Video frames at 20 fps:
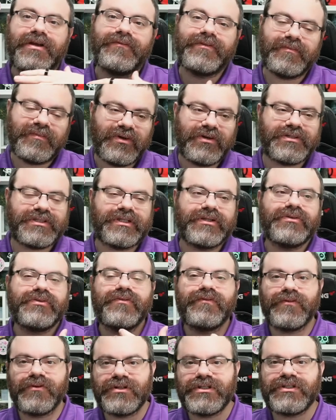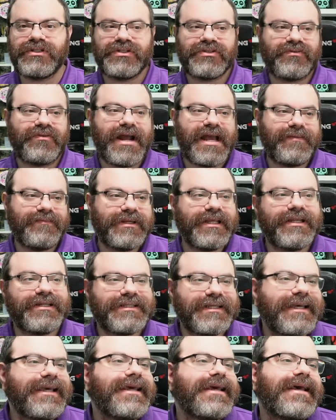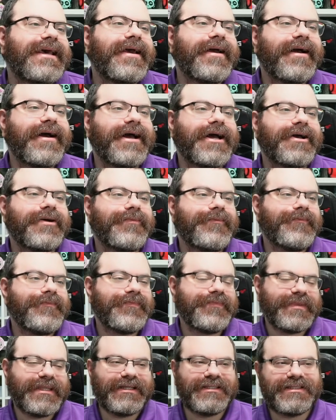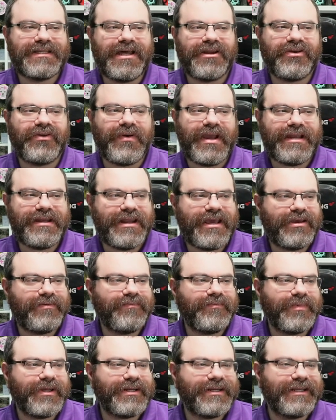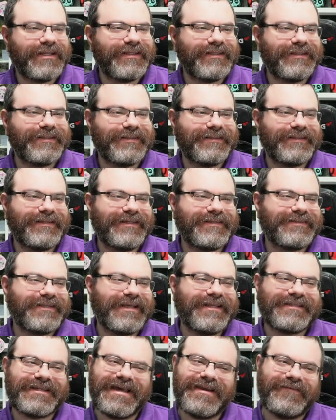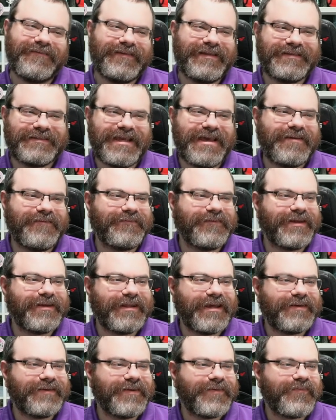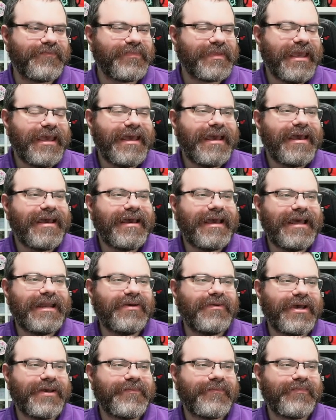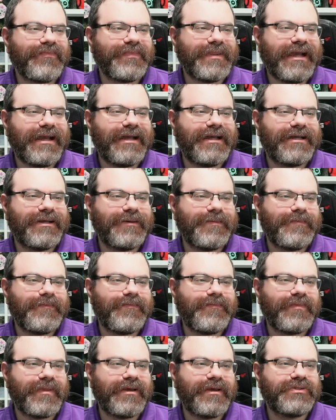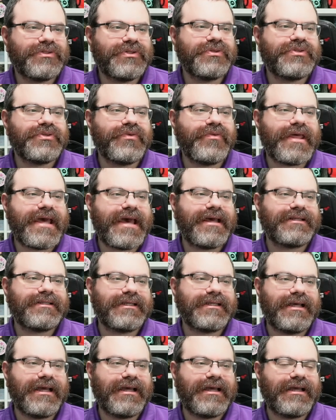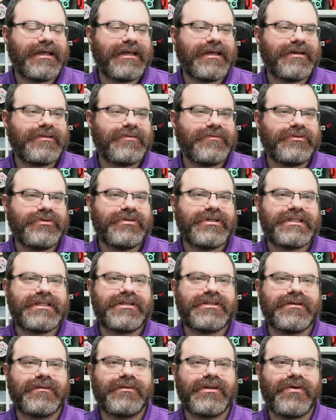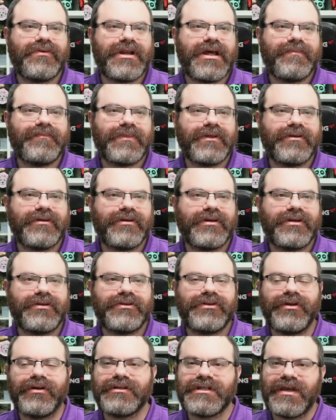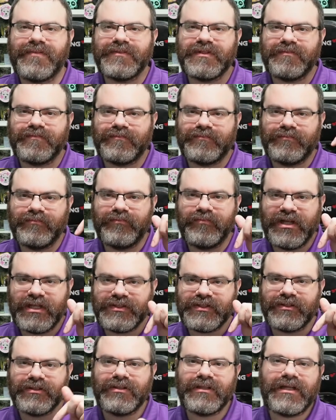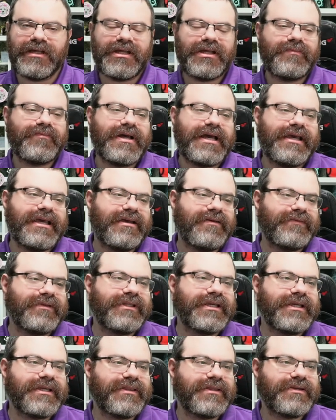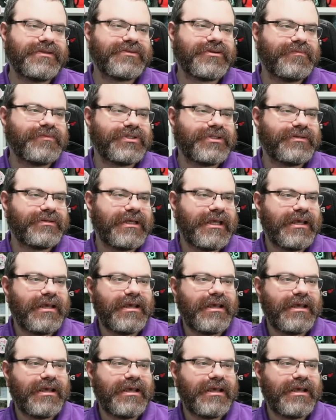of the person who first described it. Um, it's not a great name, but it's, it's, kind of, it's kind of fun, I don't know. Anyway. Um, to do that, uh, you just need to load up the current New York Times puzzle. Um, I have a link in the description